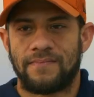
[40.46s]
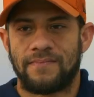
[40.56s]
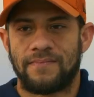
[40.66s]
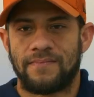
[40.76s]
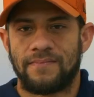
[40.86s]

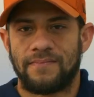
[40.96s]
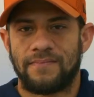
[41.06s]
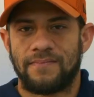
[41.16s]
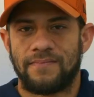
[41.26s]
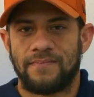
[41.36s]

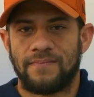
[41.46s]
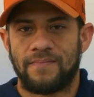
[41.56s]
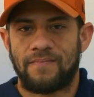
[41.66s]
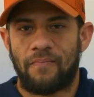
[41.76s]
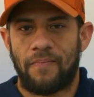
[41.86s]

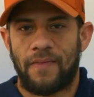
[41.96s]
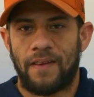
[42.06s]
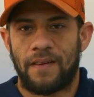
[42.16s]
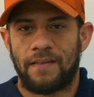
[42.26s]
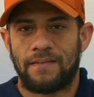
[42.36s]

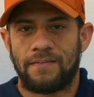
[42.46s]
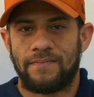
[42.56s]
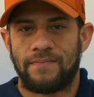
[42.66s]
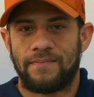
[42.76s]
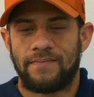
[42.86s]

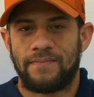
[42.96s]
The person shown says nothing.